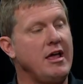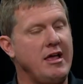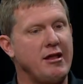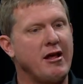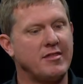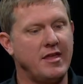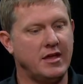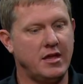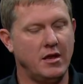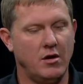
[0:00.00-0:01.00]
Right. And, I
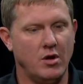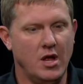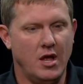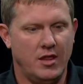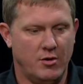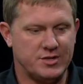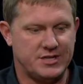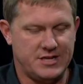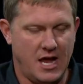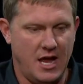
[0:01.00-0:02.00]
think you know there was
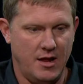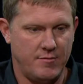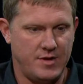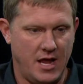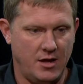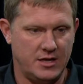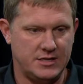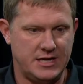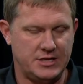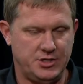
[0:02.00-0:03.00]
a time down
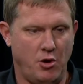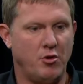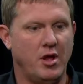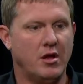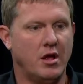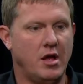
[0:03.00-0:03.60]
in Daytona.